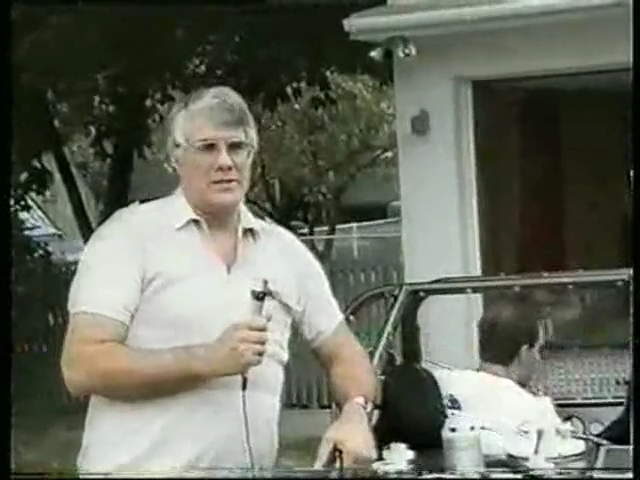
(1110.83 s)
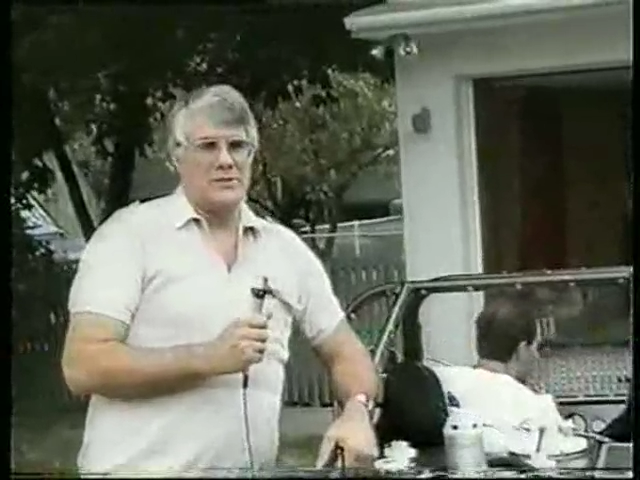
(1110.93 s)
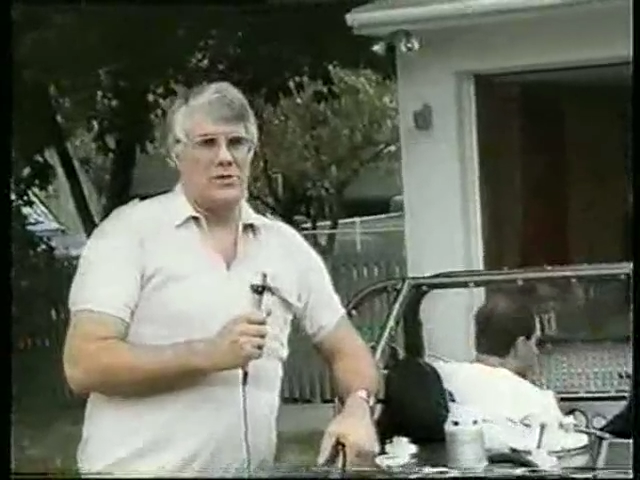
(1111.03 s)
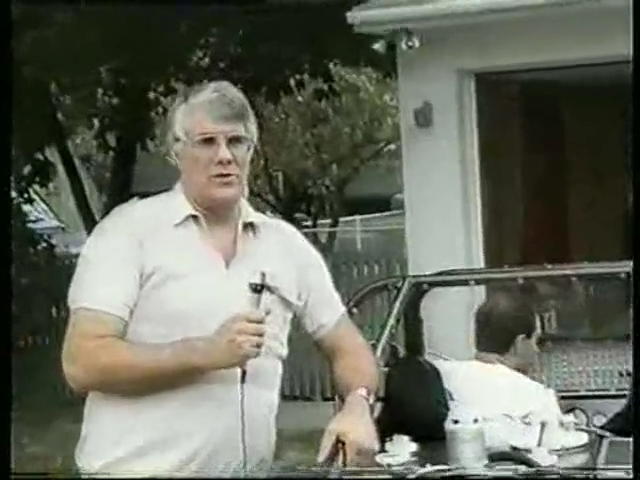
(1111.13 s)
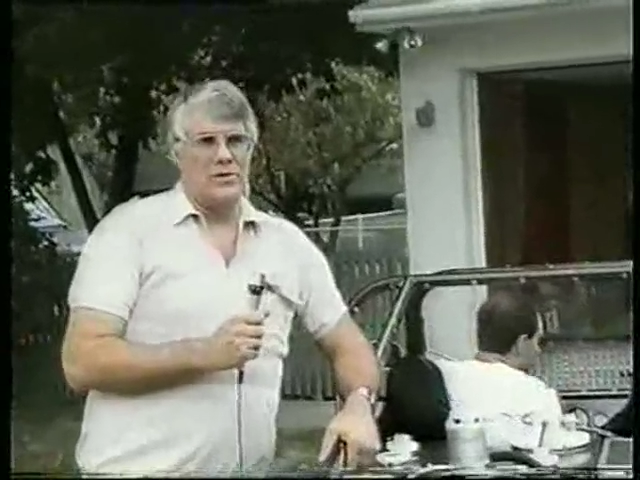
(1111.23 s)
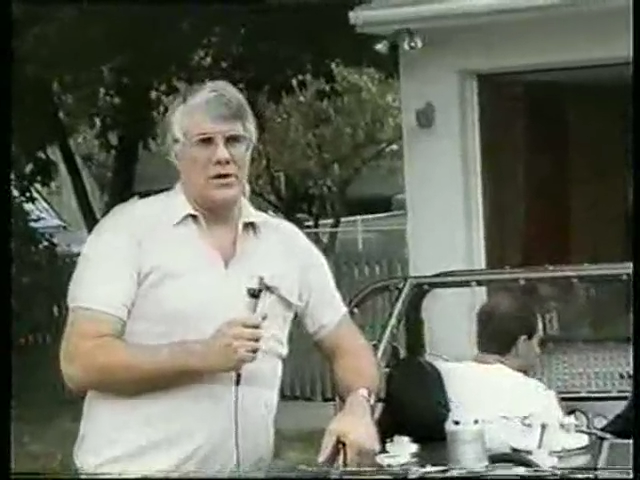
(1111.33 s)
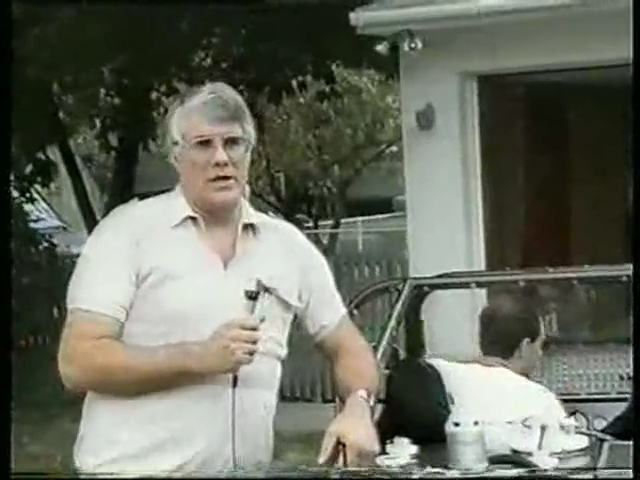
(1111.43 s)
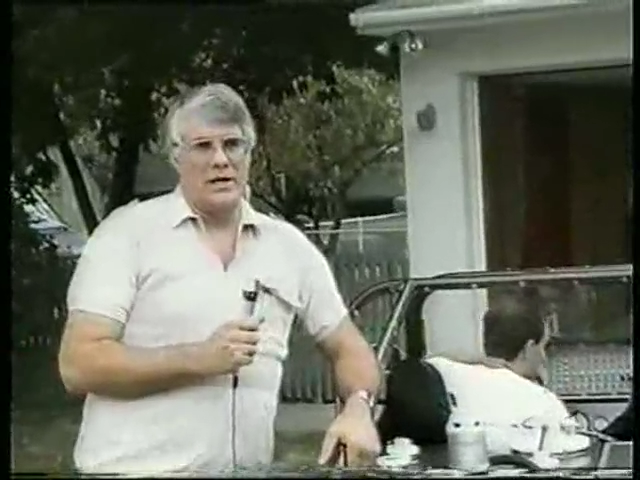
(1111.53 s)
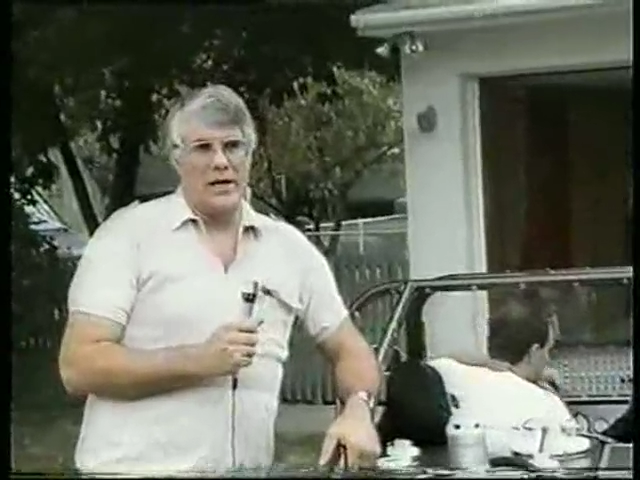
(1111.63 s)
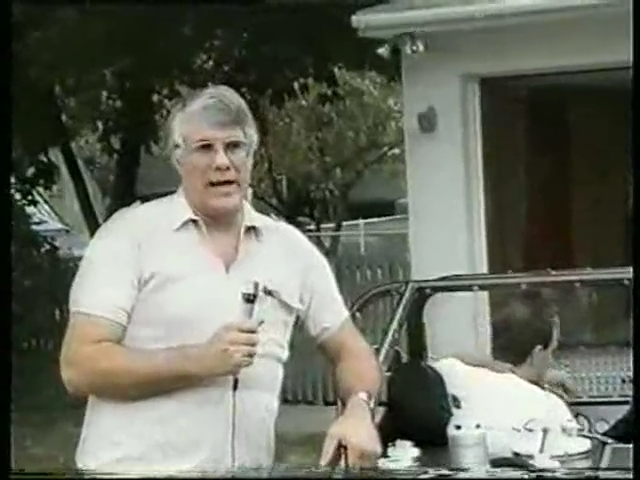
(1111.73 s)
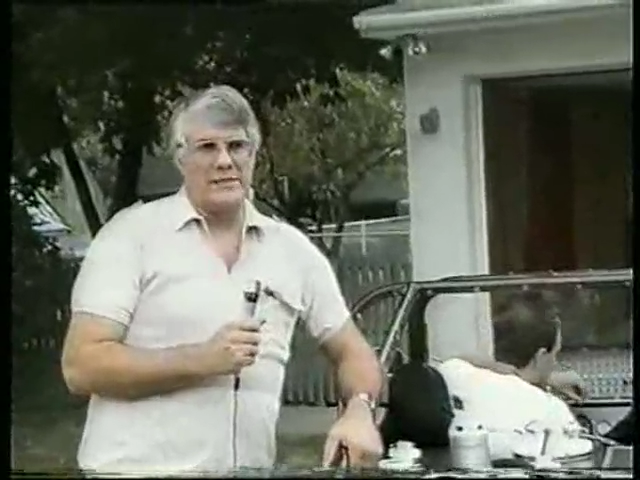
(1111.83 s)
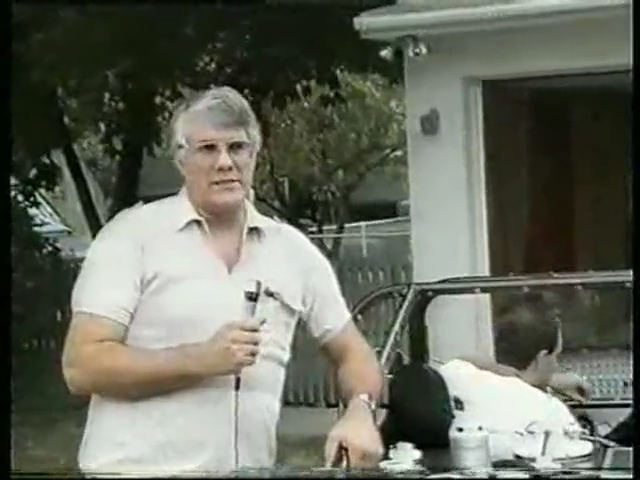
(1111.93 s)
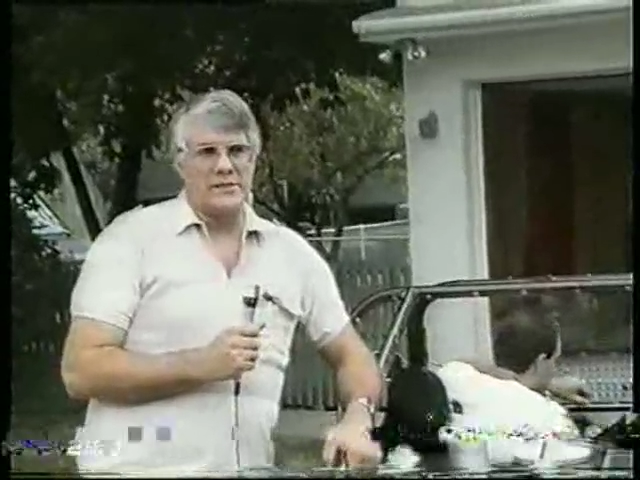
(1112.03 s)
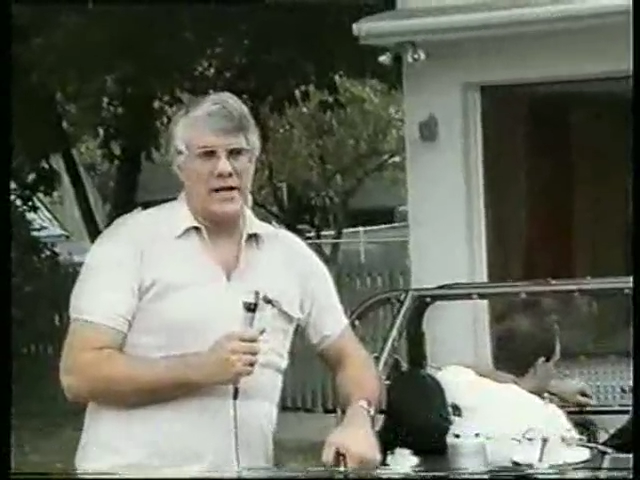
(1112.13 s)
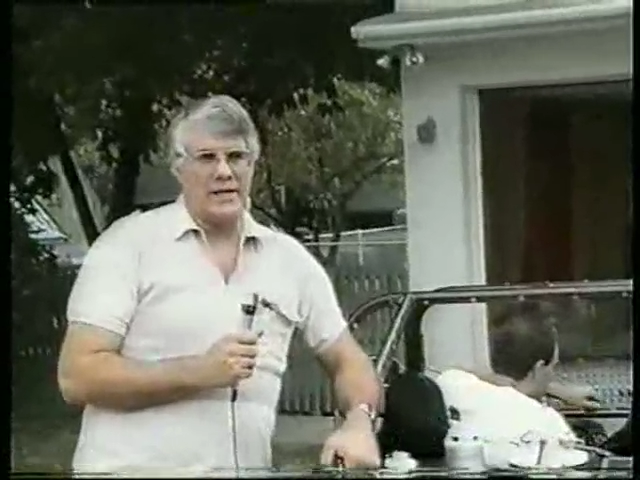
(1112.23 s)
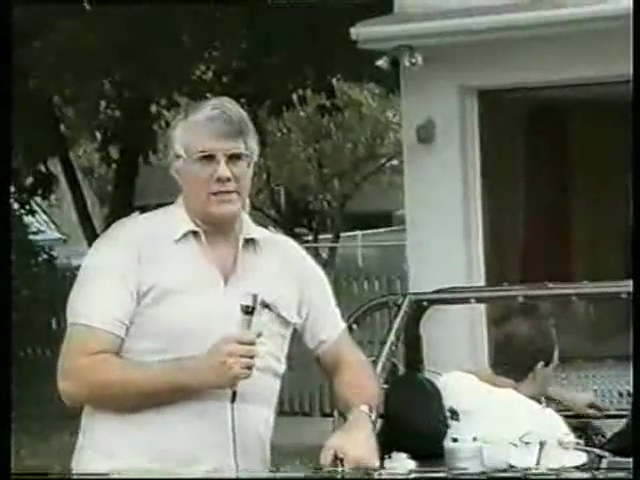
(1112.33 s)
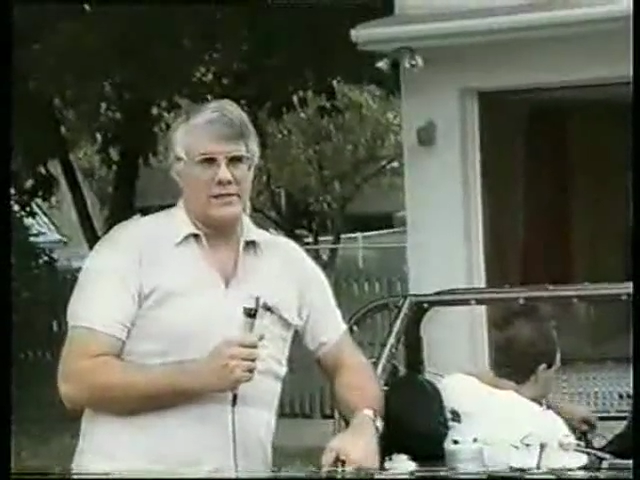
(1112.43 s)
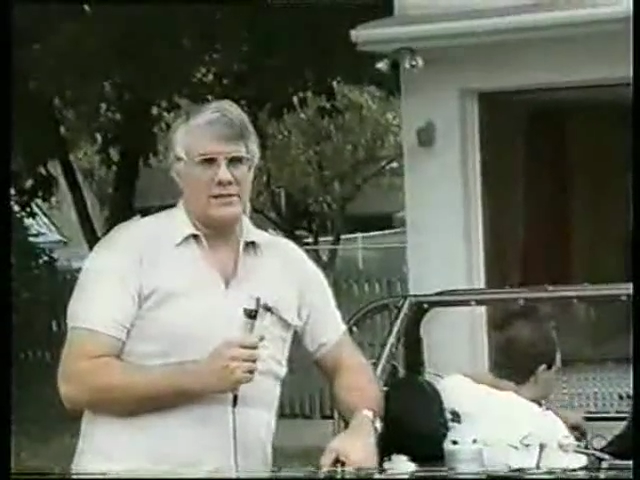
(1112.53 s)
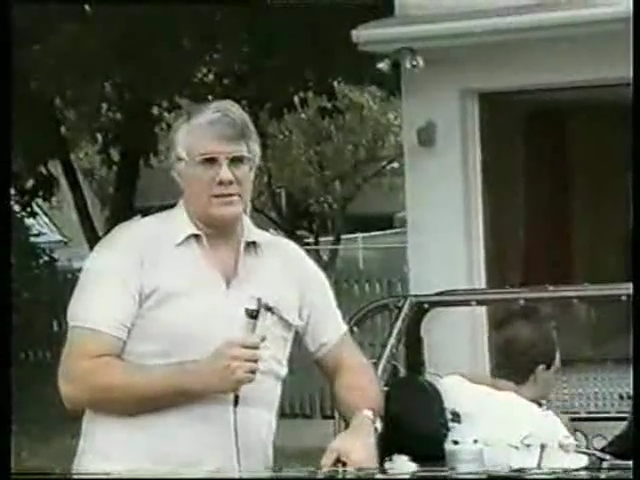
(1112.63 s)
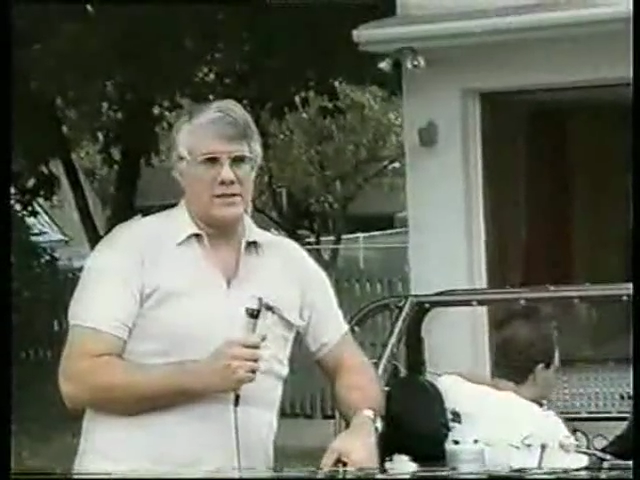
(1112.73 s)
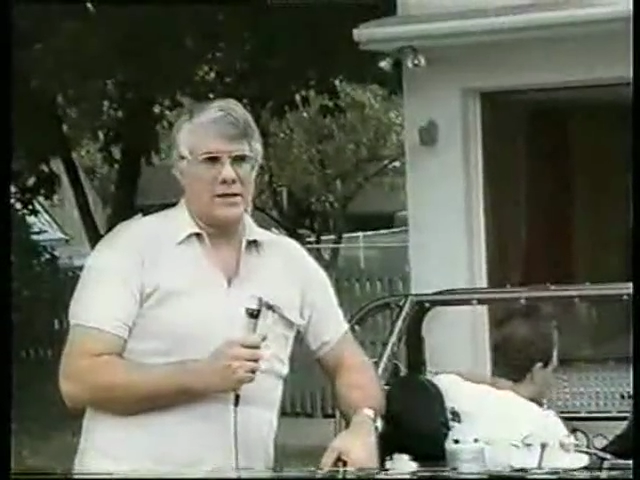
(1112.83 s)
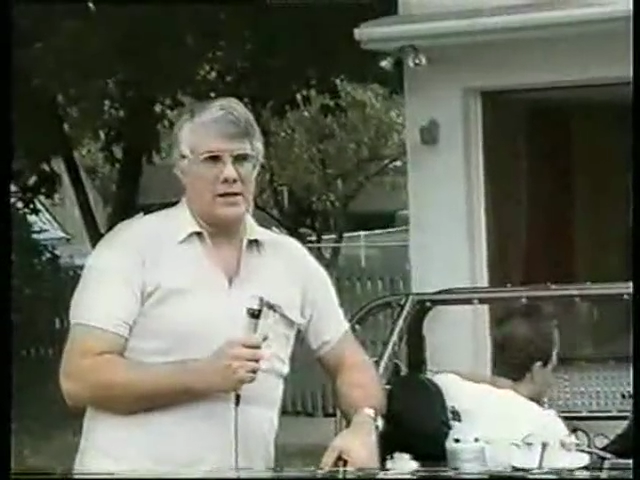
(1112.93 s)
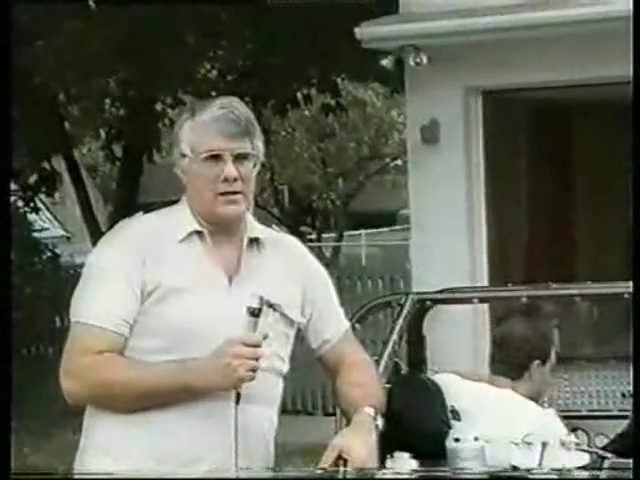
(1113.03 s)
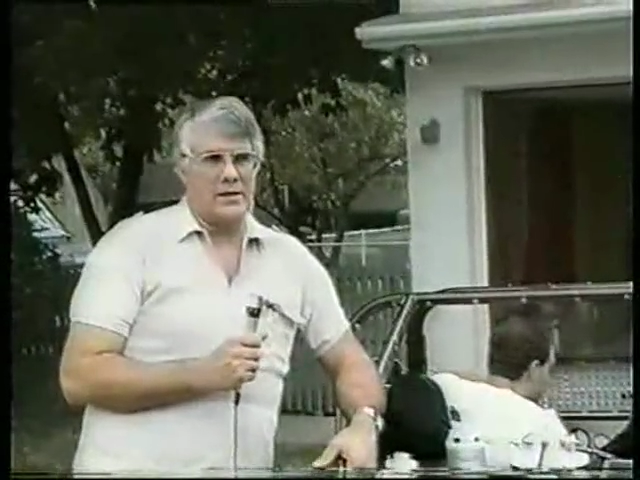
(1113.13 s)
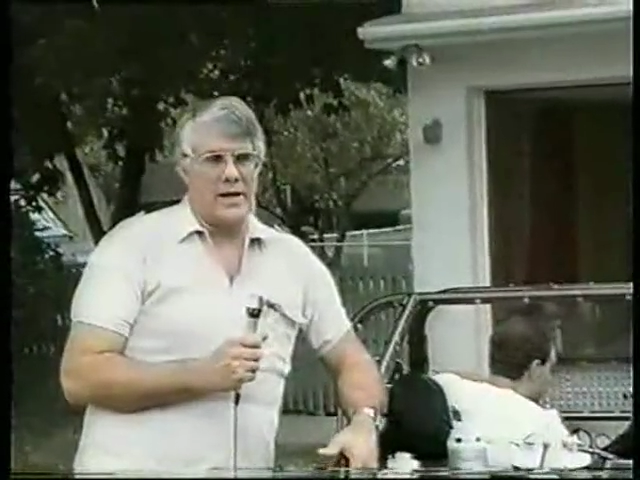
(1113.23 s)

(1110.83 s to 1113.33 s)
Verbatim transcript: So, uh, as a scientist, uh,